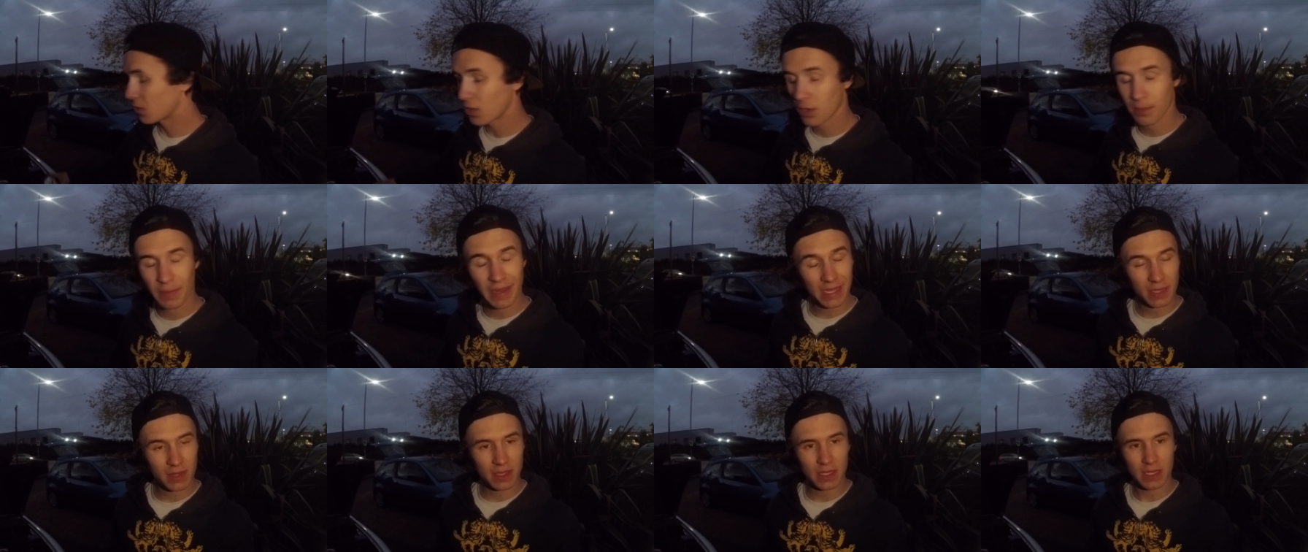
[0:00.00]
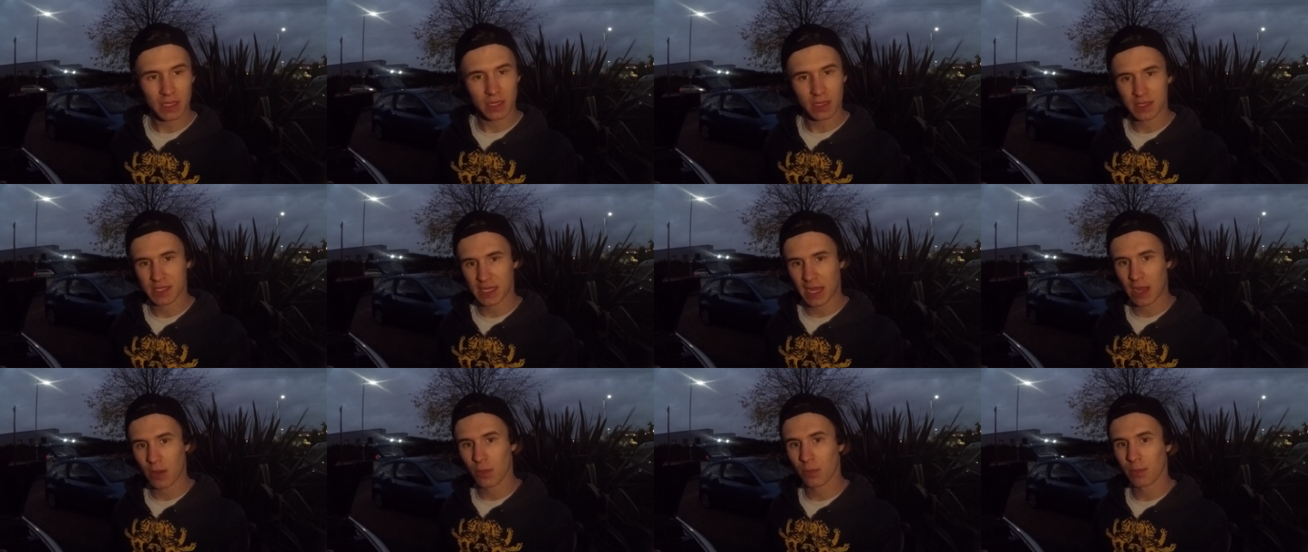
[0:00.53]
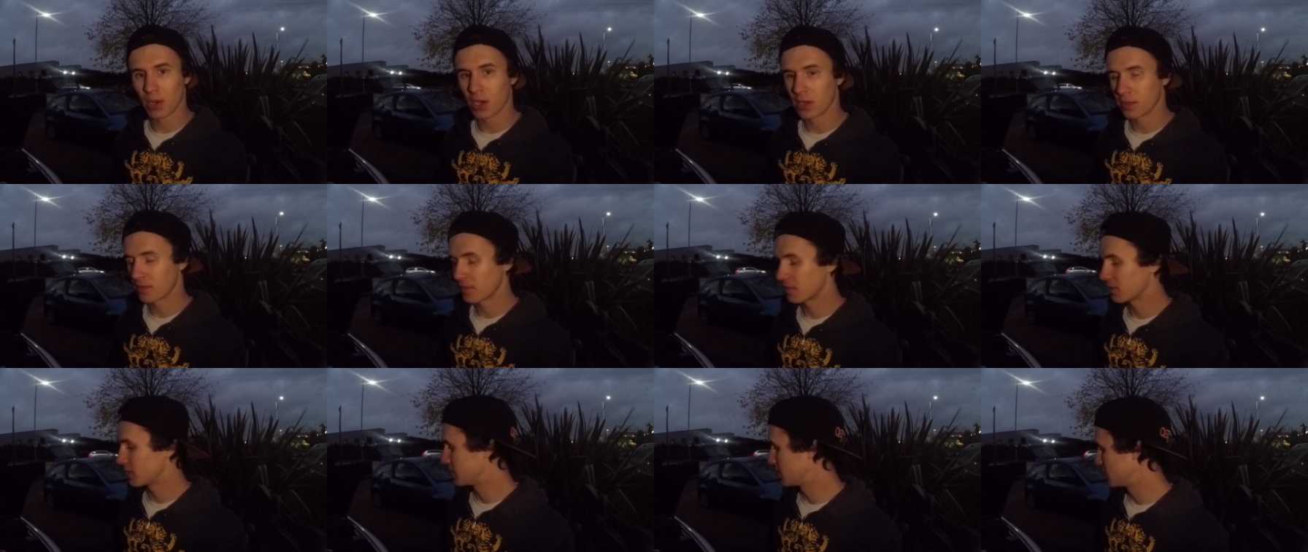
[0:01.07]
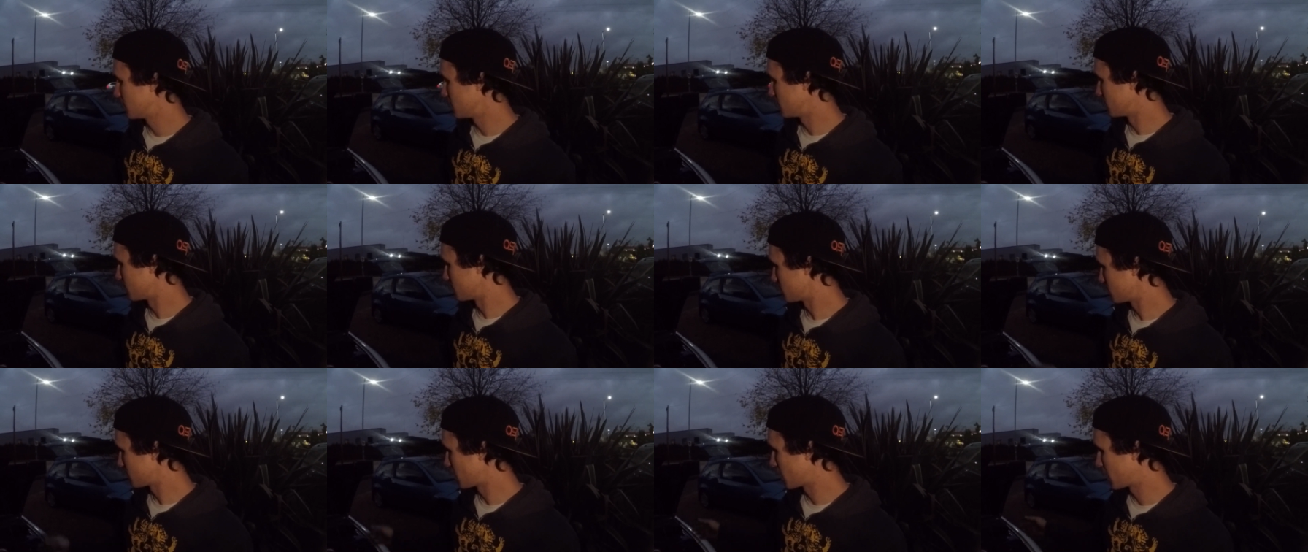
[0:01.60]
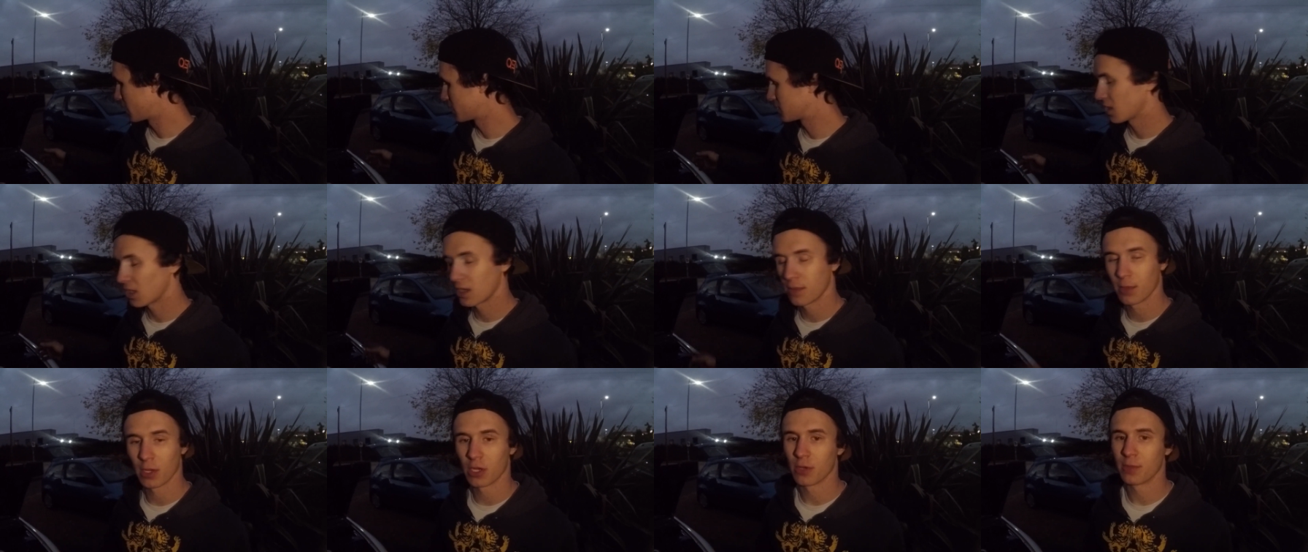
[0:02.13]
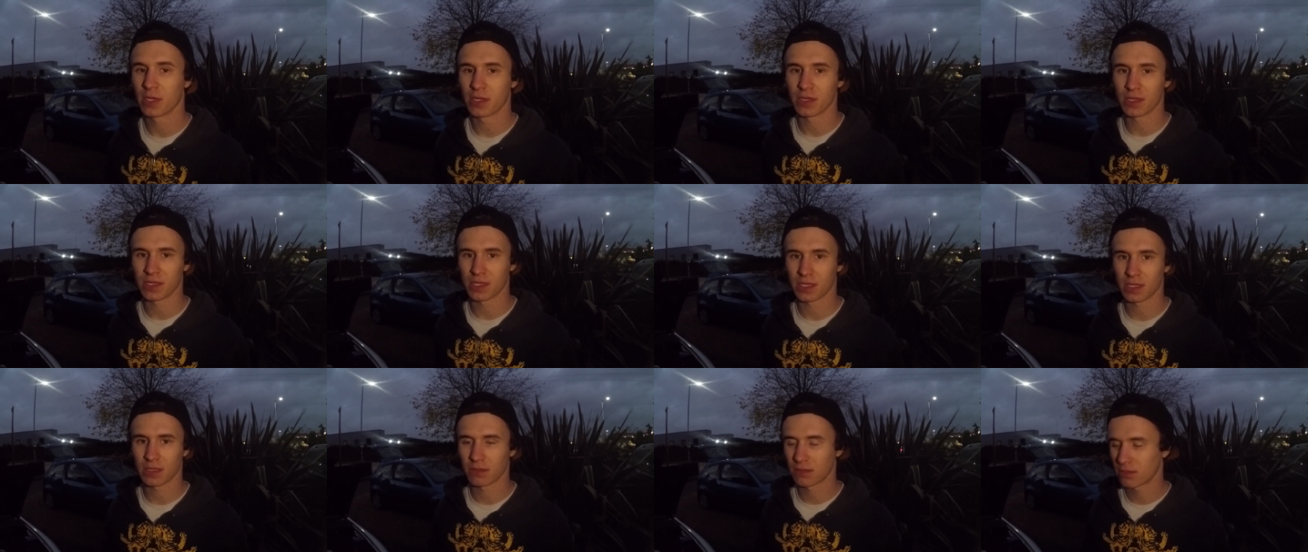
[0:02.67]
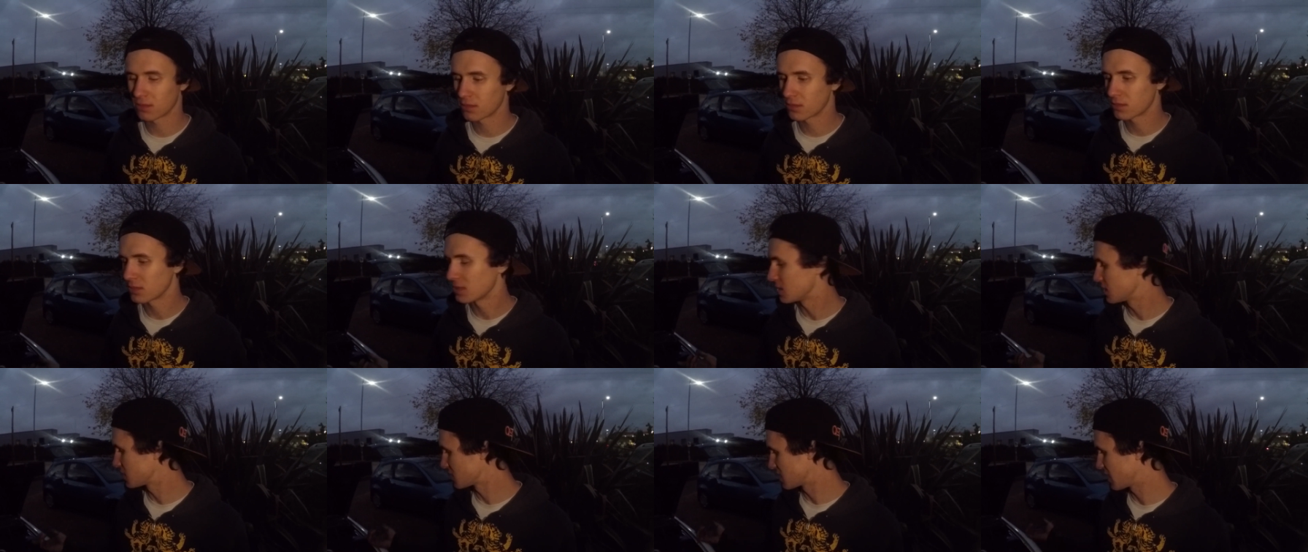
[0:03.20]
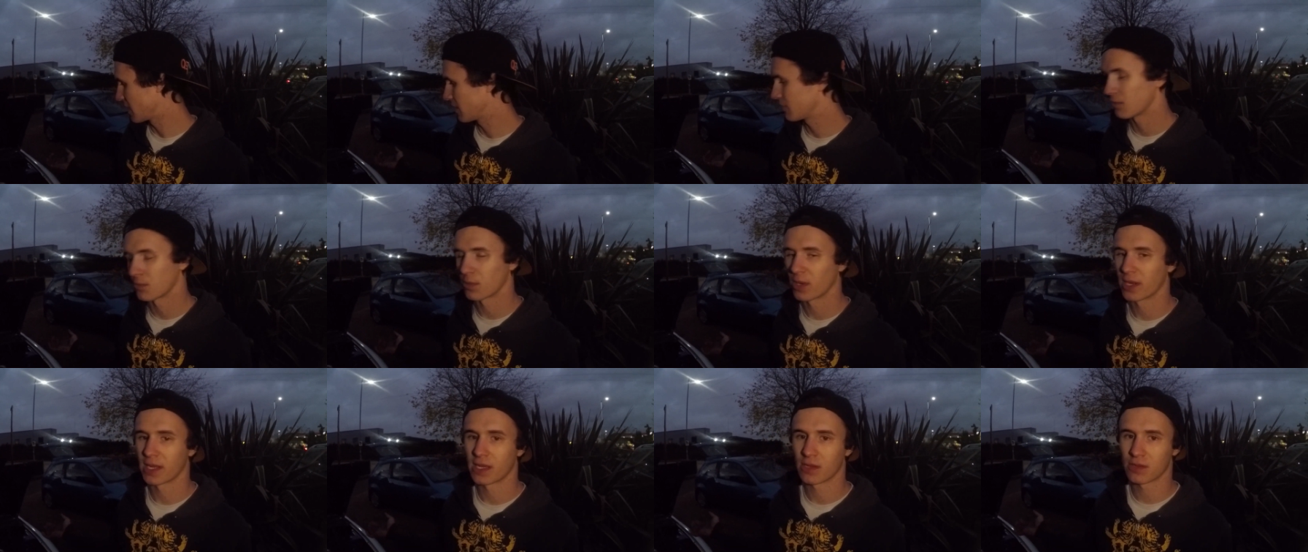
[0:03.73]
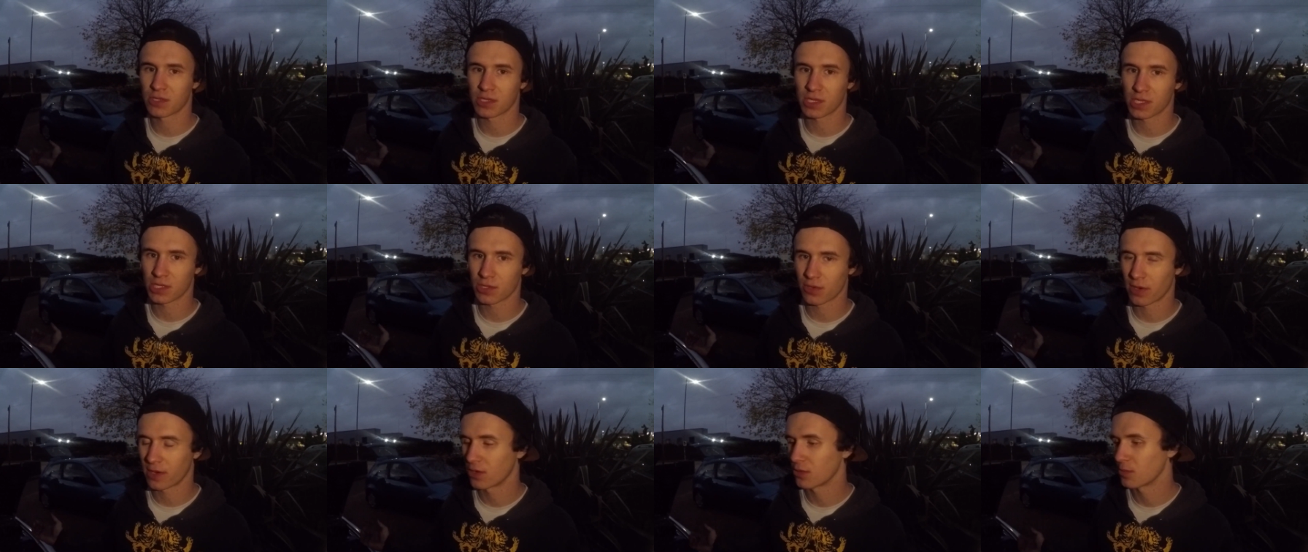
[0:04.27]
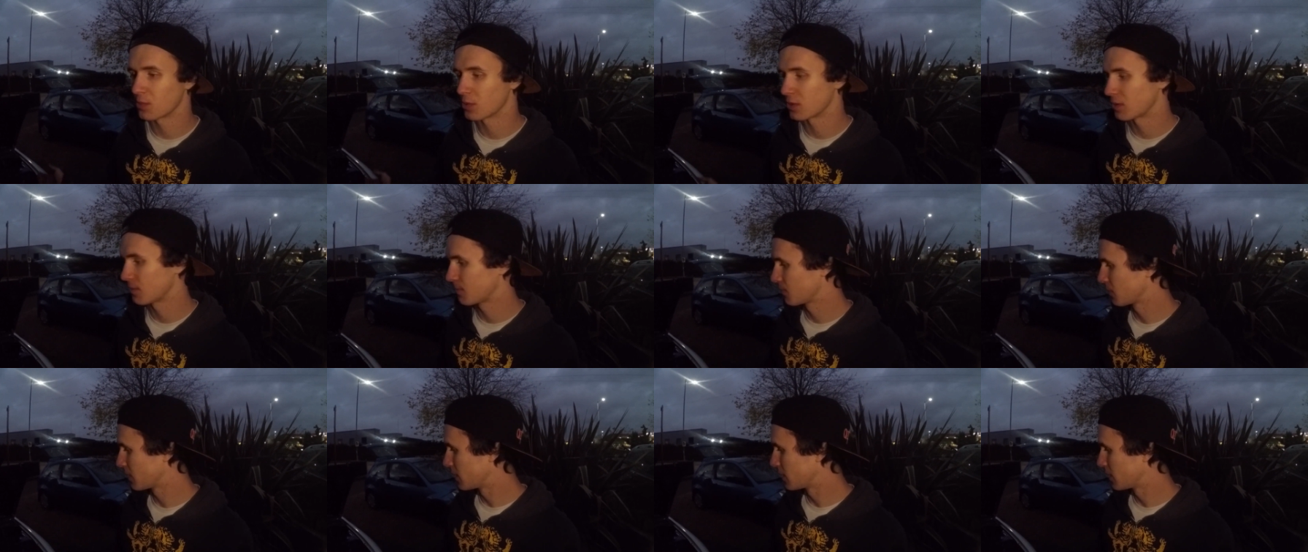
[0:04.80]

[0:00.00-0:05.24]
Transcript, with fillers: we've got to make the downpipe for the uh, turbo because it doesn't have one right now. It's just straight open.